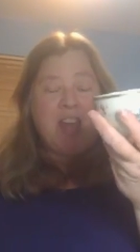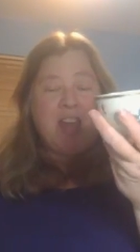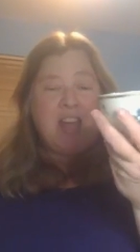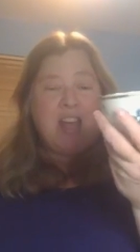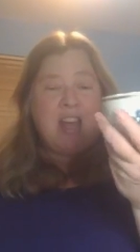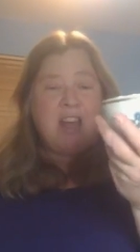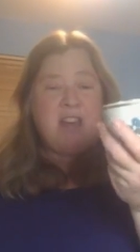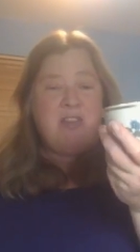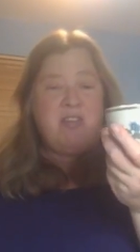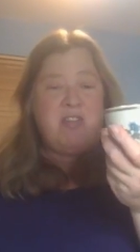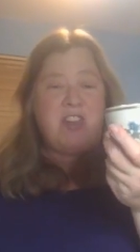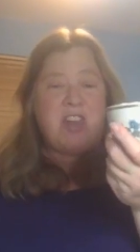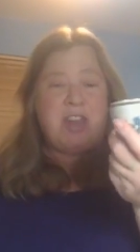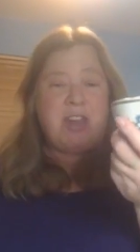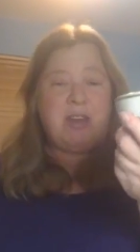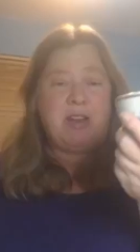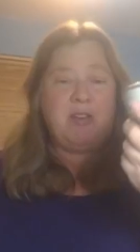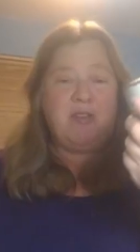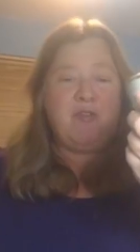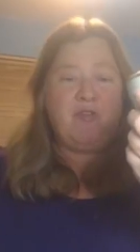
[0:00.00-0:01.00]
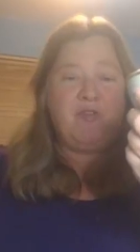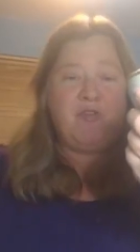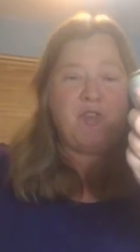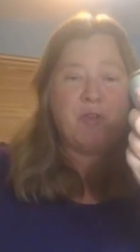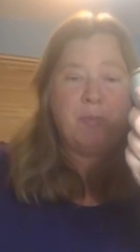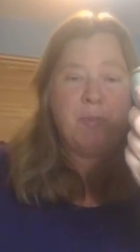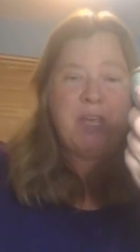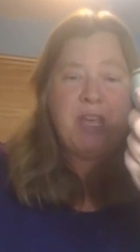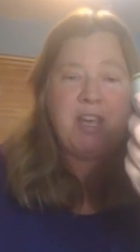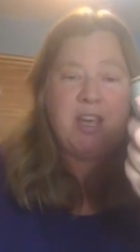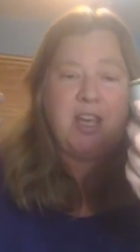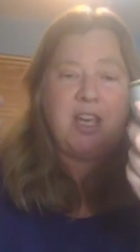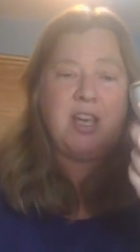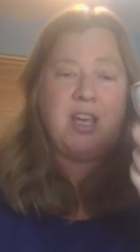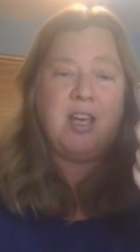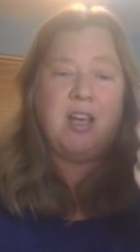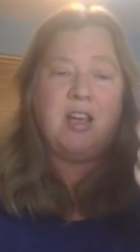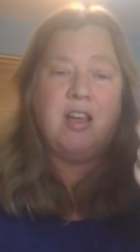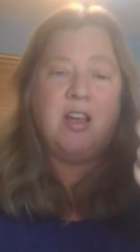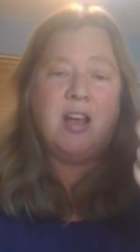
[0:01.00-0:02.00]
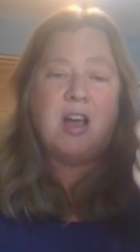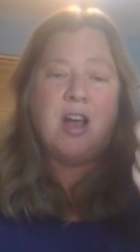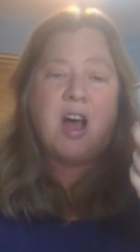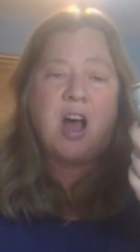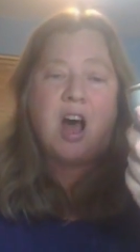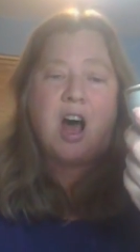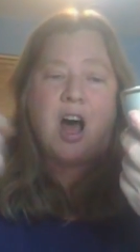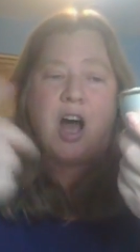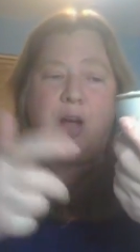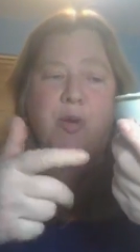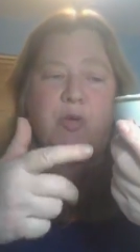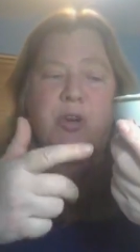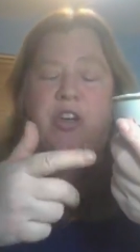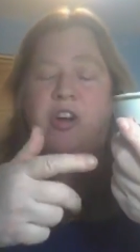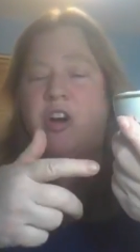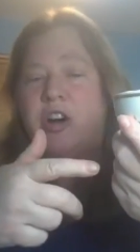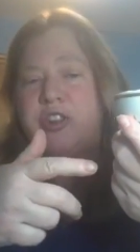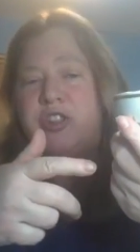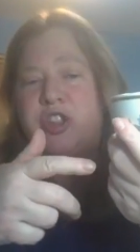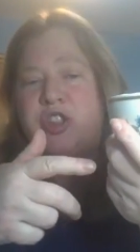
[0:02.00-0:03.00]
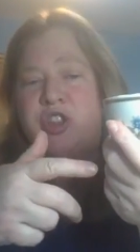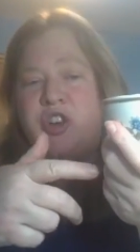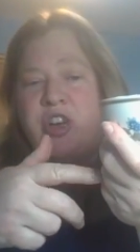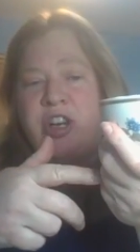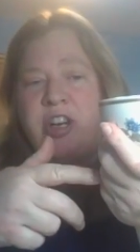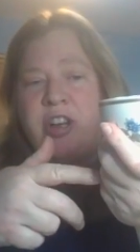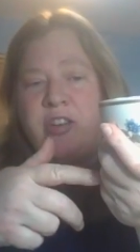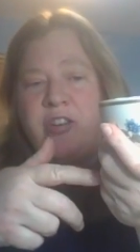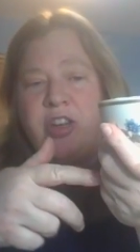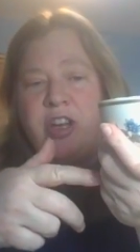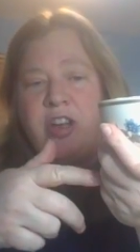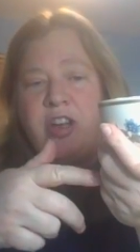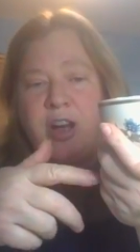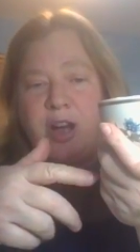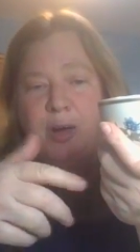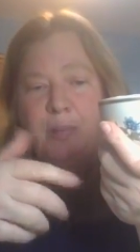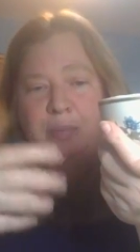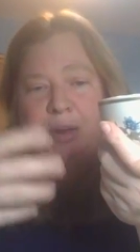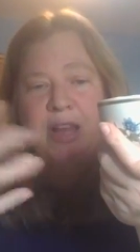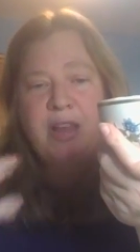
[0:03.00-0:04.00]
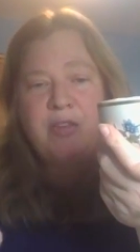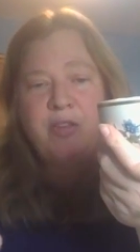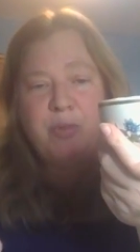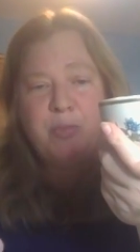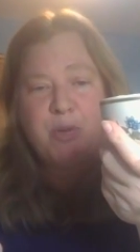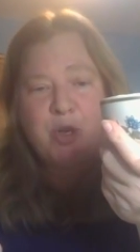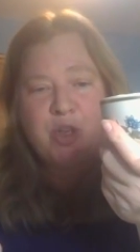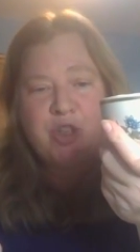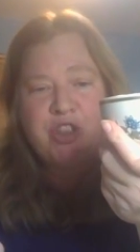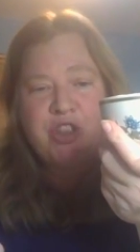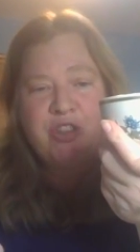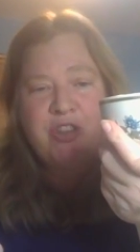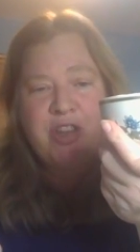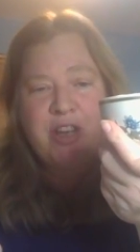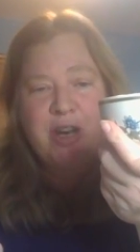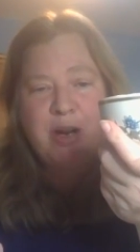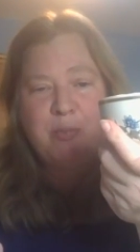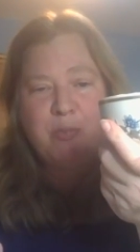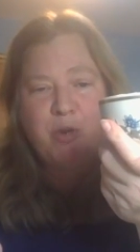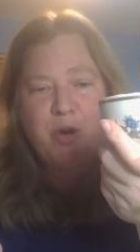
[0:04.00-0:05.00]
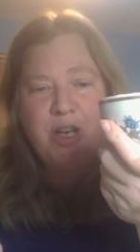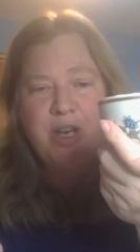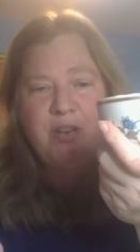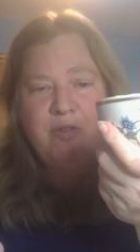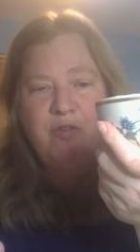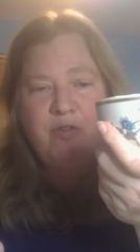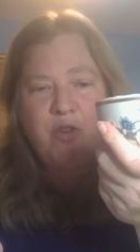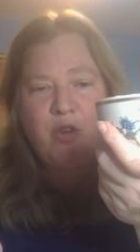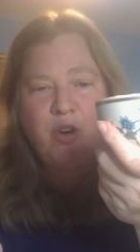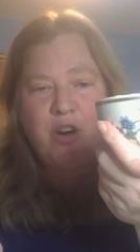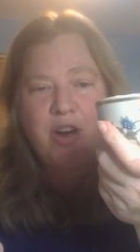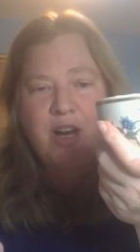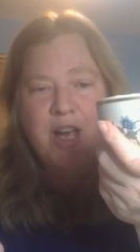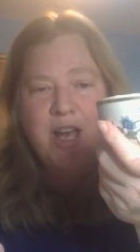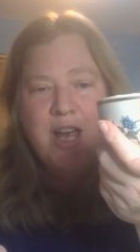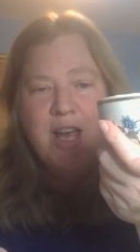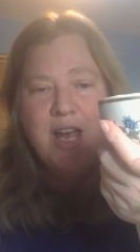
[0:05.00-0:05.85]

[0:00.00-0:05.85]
and then for me, I would concentrate on the cup and the person that I'm reading for.